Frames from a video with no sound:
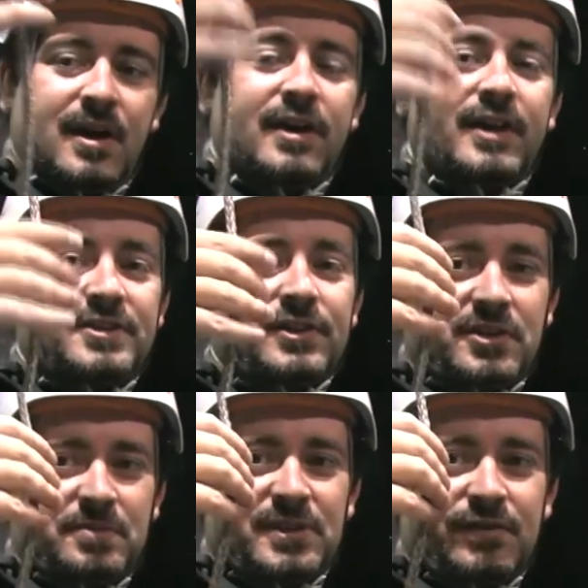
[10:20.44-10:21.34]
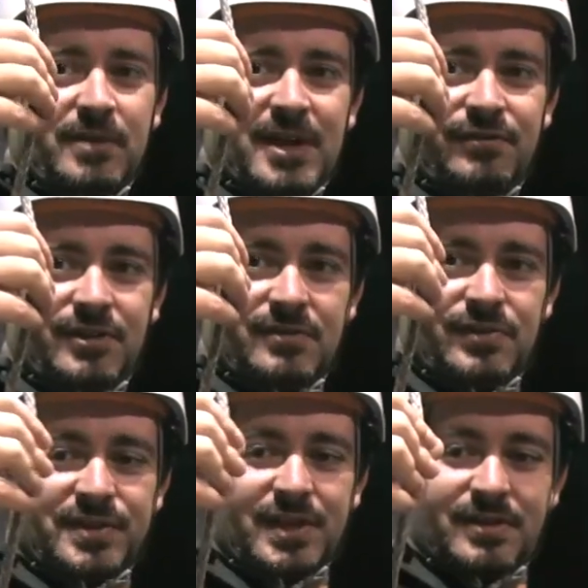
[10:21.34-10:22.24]
Okay, so not specifically made for,
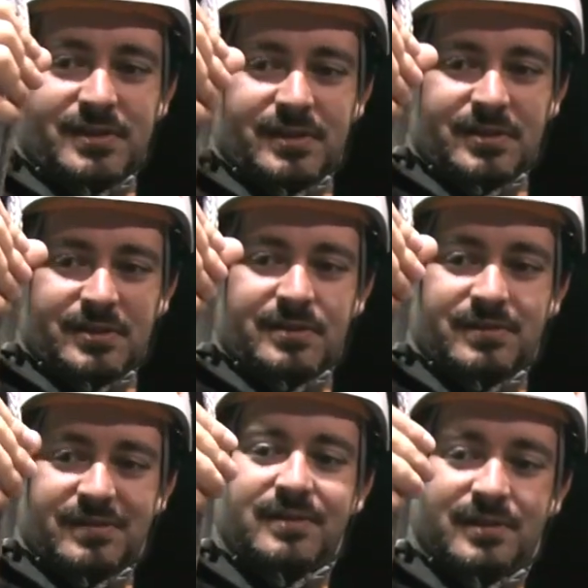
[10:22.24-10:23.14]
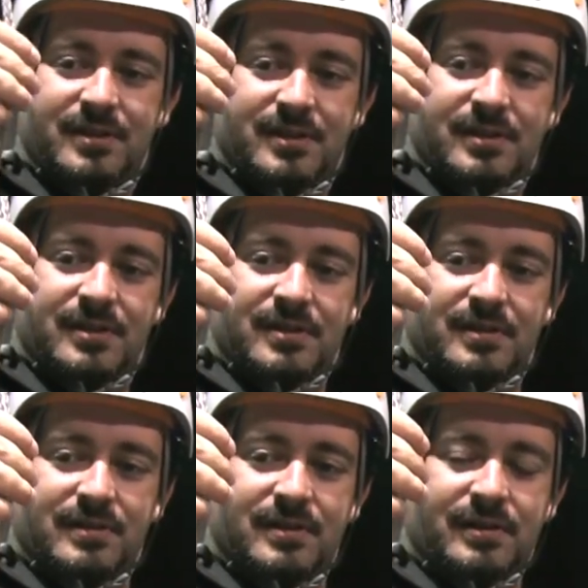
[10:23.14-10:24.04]
for stunts. No, just... well, nothing is.
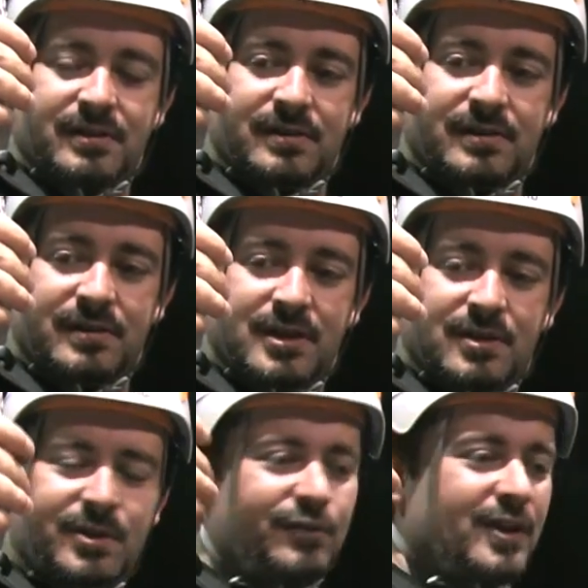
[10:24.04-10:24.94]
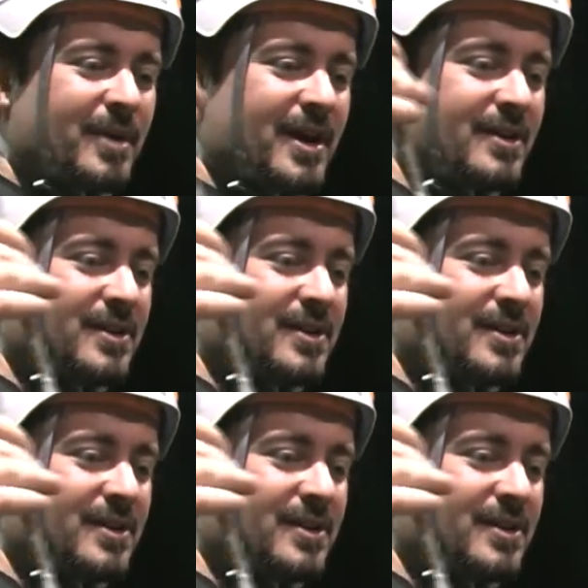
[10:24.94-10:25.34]
Yeah. Well, you figure by now